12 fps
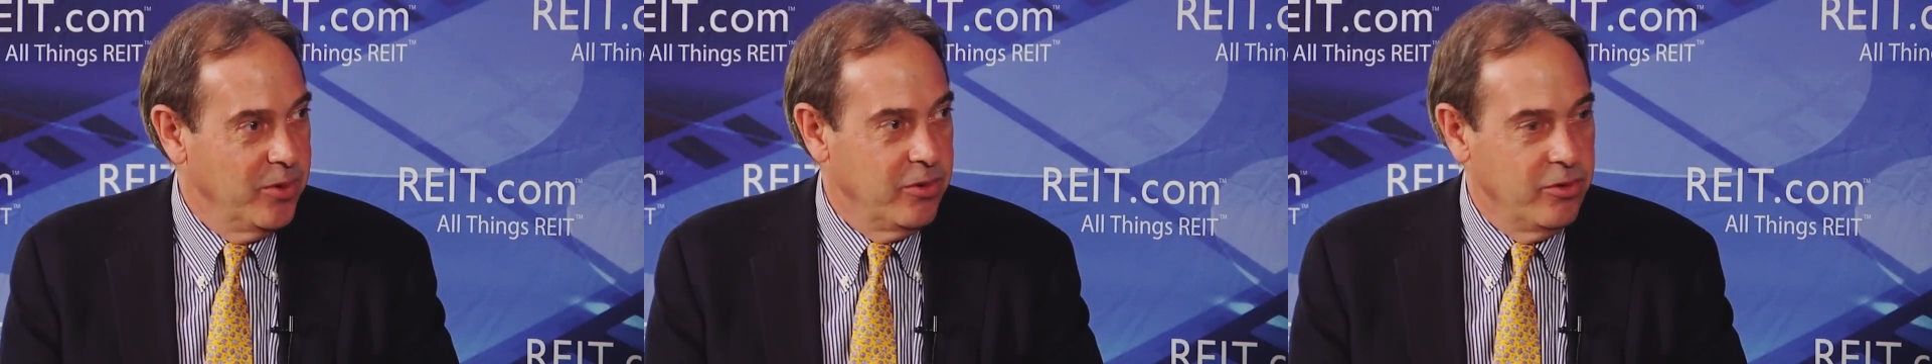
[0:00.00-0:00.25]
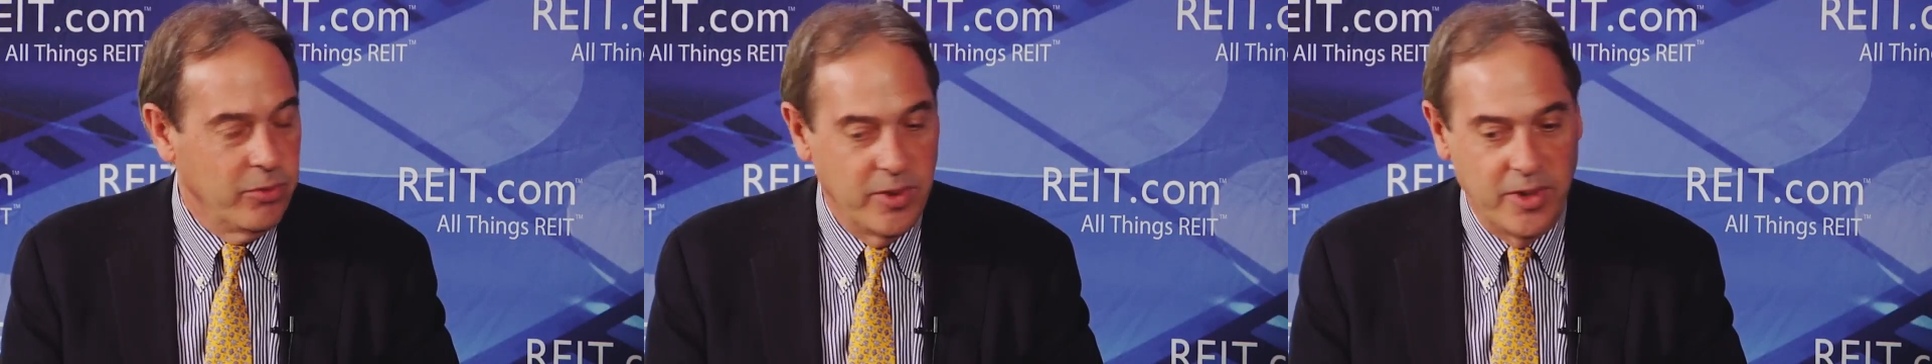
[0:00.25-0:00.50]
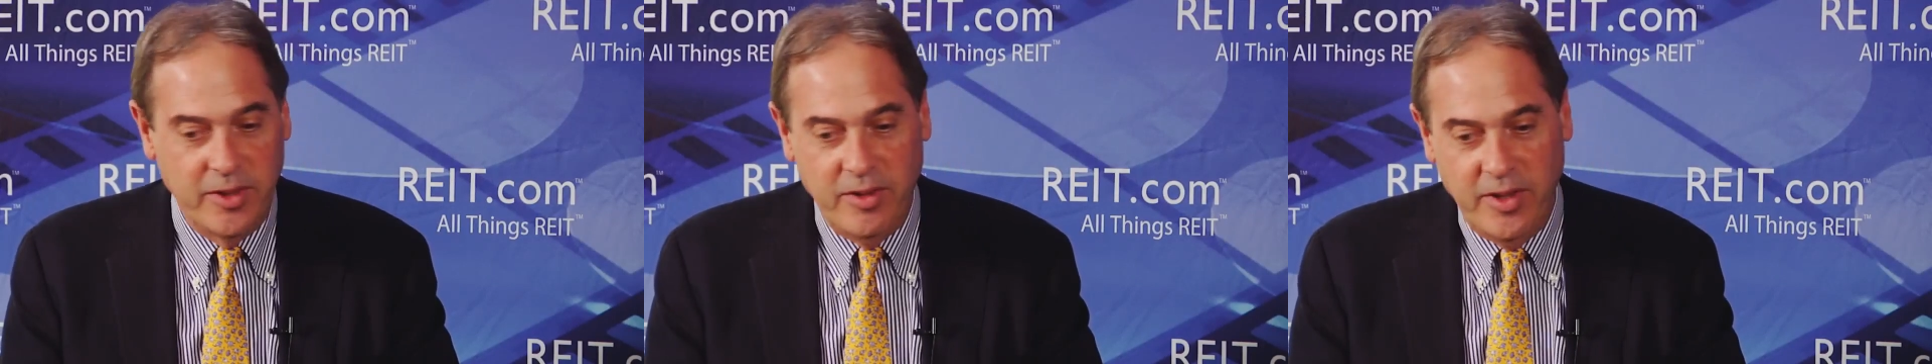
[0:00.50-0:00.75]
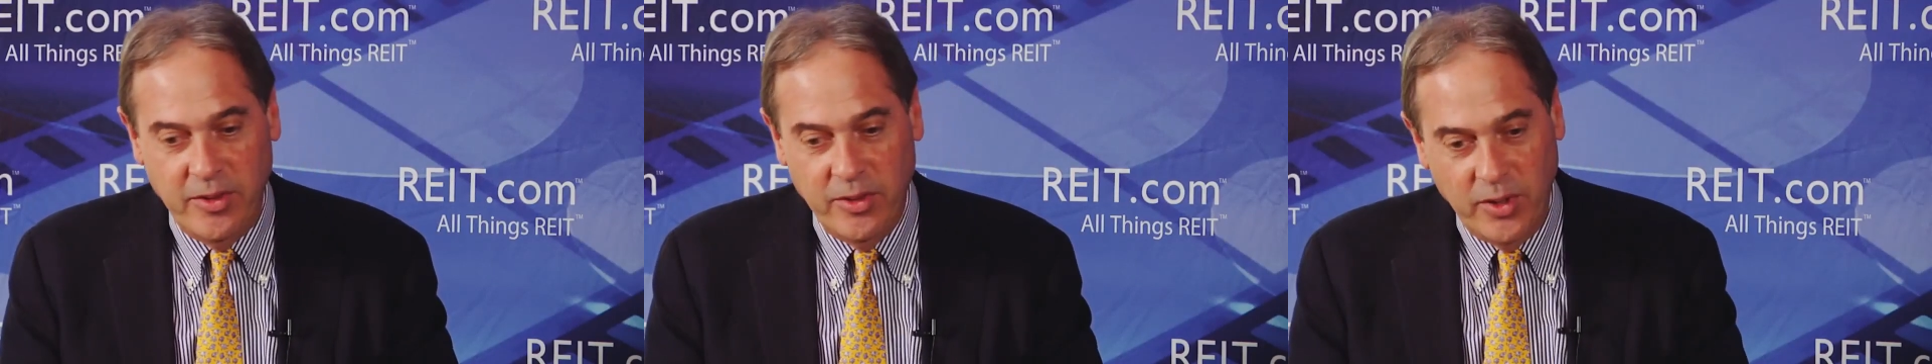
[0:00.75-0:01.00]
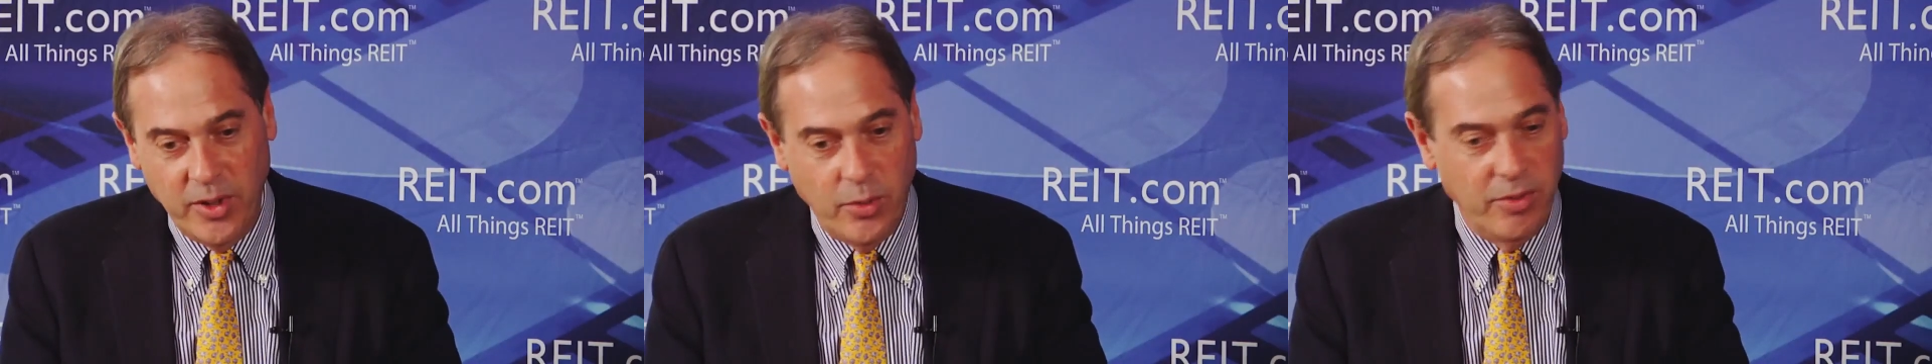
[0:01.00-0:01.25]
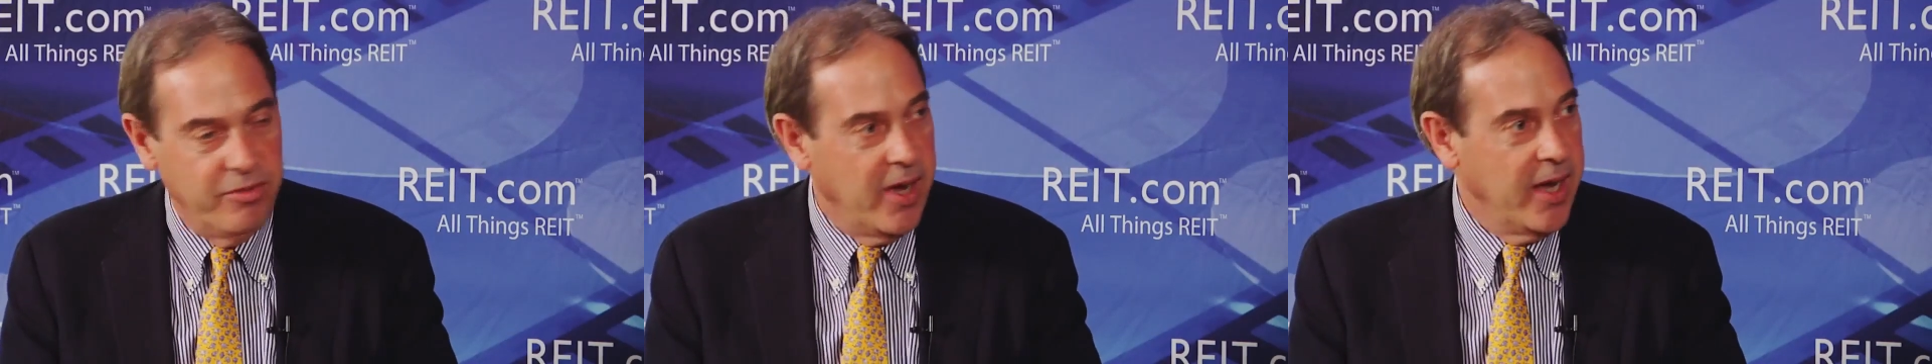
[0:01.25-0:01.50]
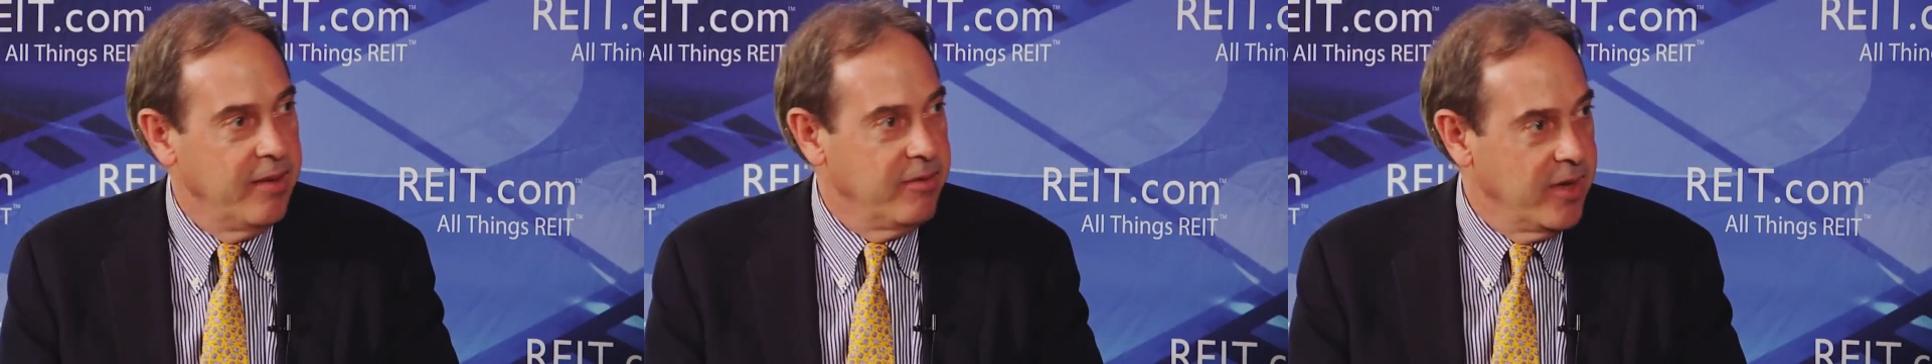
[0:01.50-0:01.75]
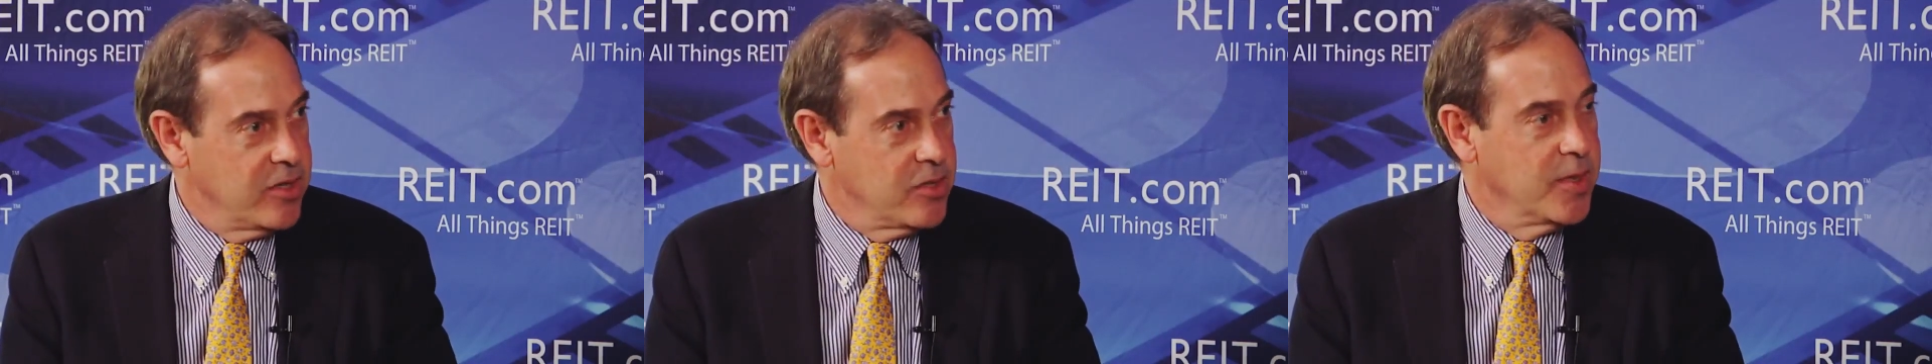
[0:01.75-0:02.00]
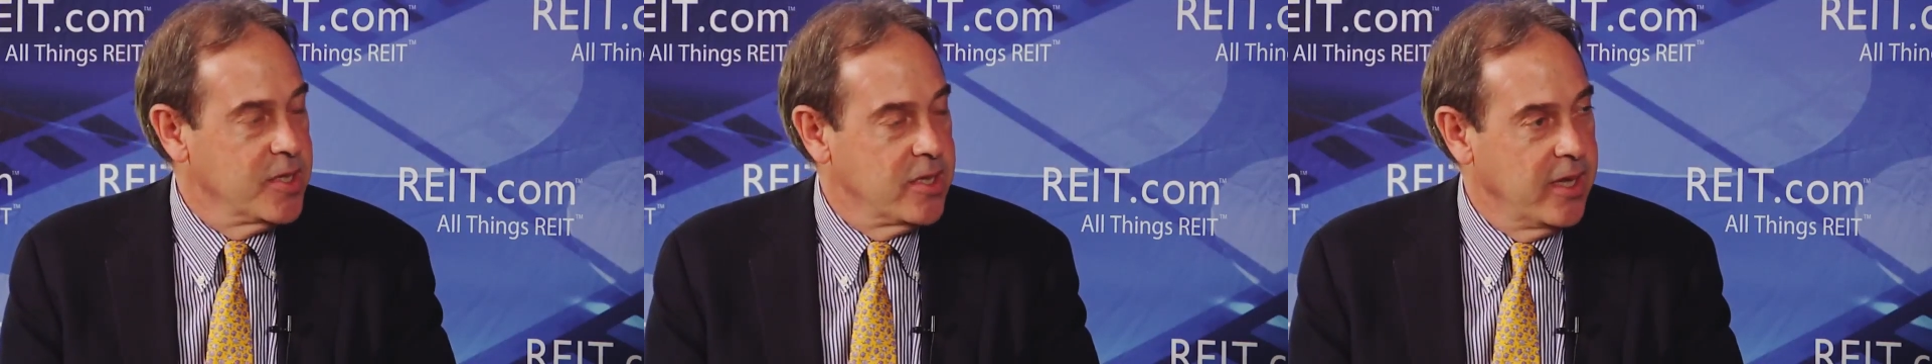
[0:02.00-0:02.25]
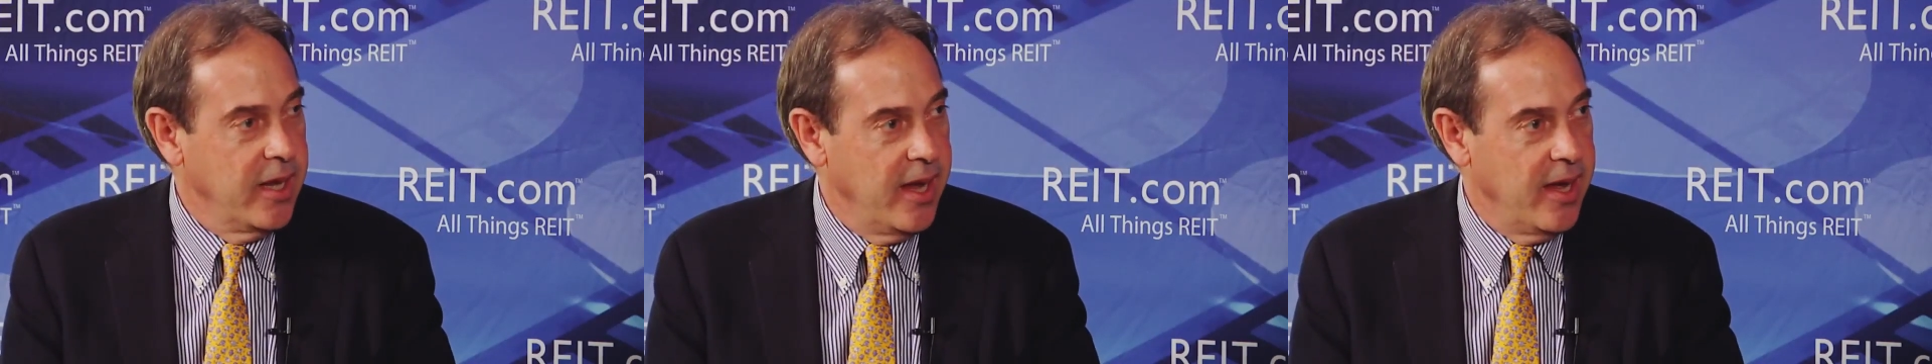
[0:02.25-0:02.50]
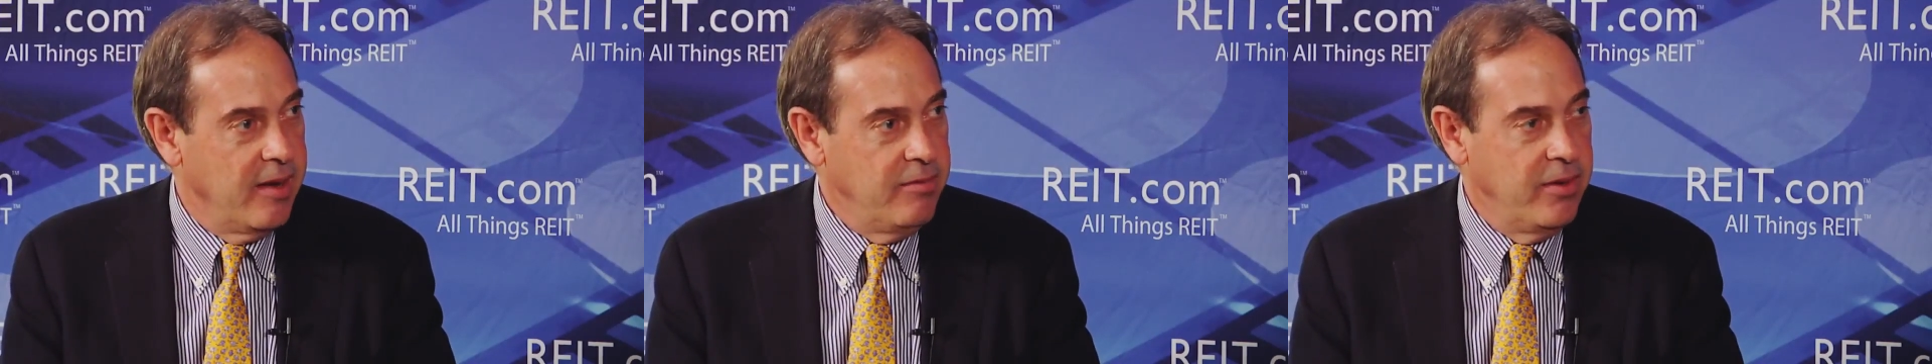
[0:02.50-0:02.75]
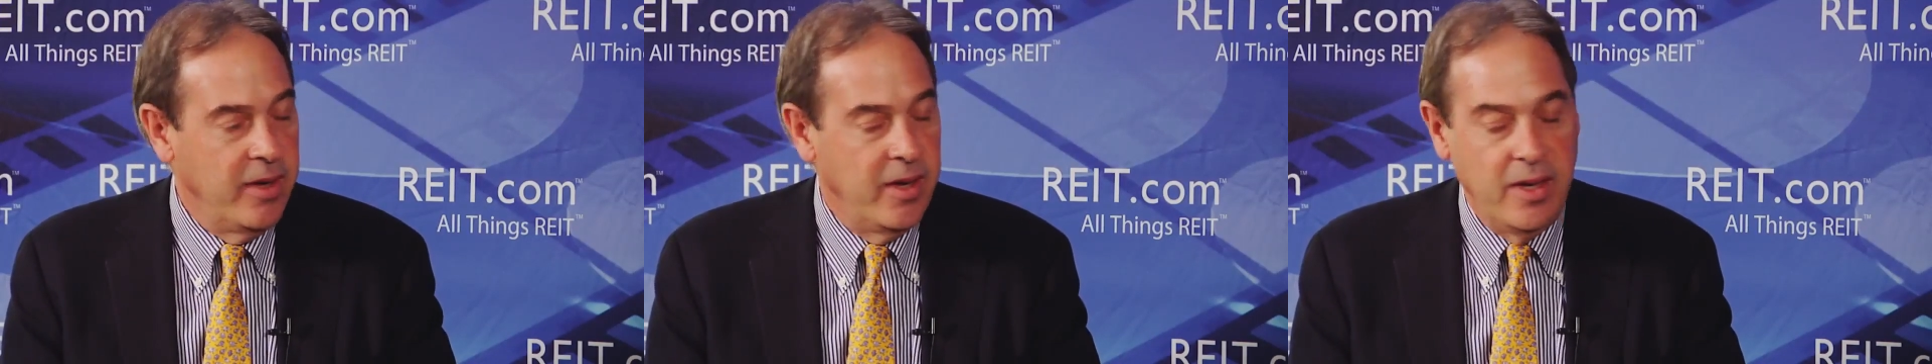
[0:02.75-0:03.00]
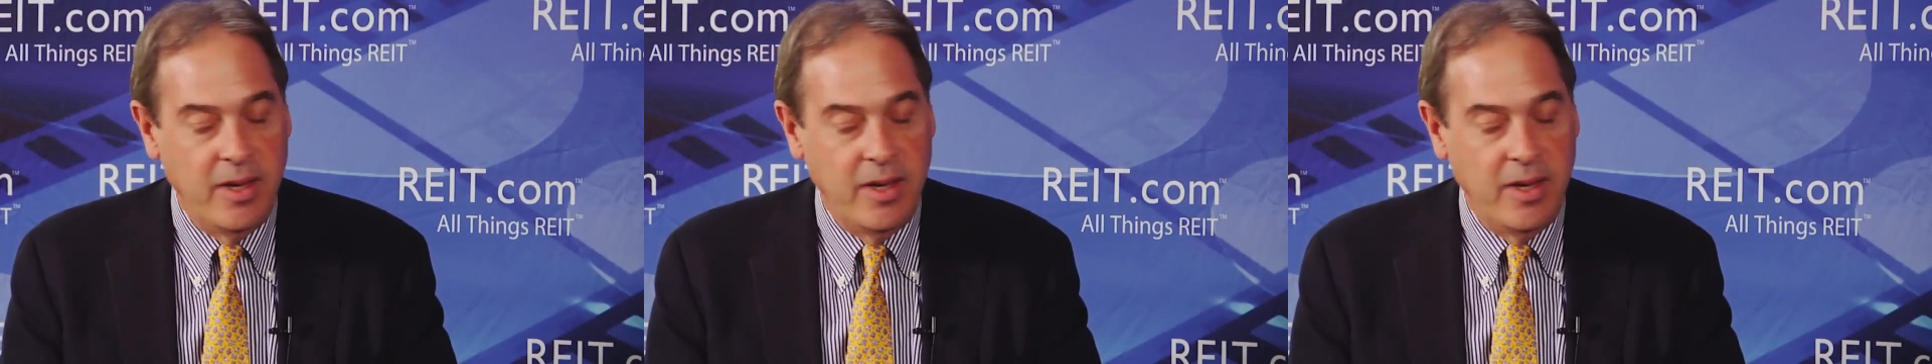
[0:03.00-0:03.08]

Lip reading: which is really to either liquefy investments they have